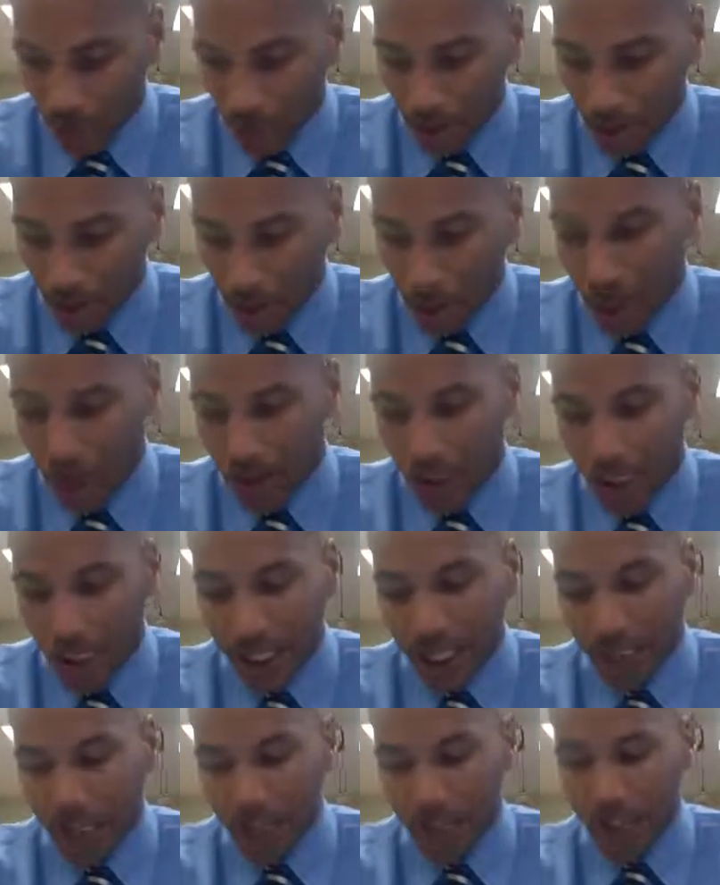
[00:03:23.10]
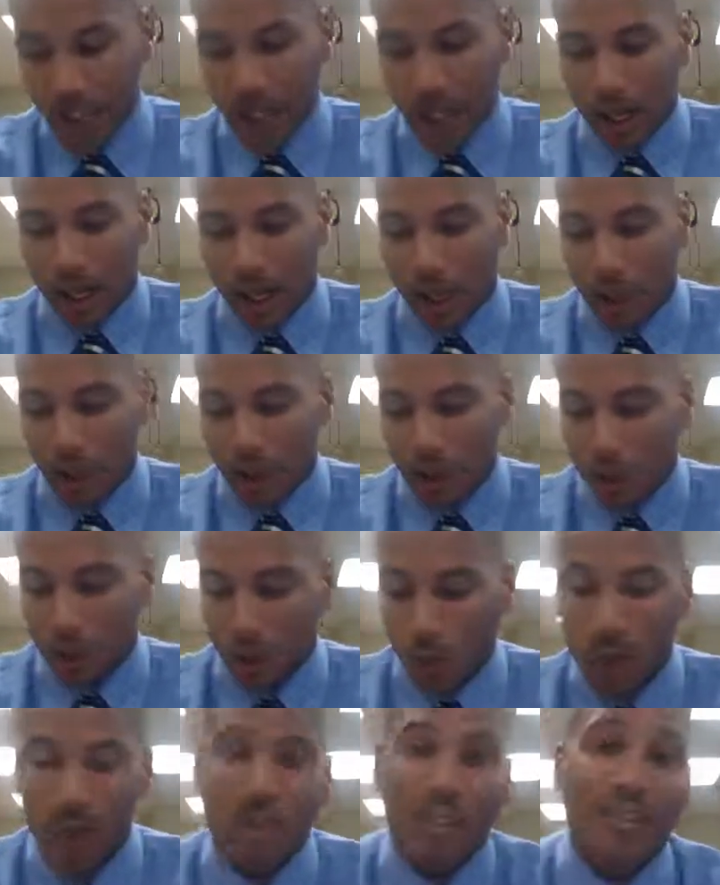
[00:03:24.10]
be the leader others
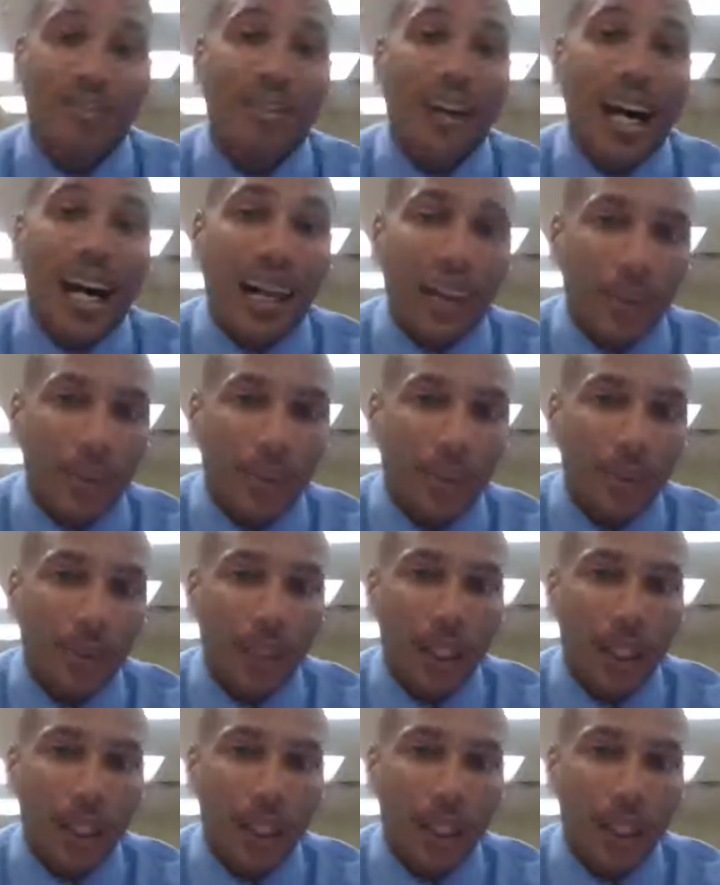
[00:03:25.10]
want to follow.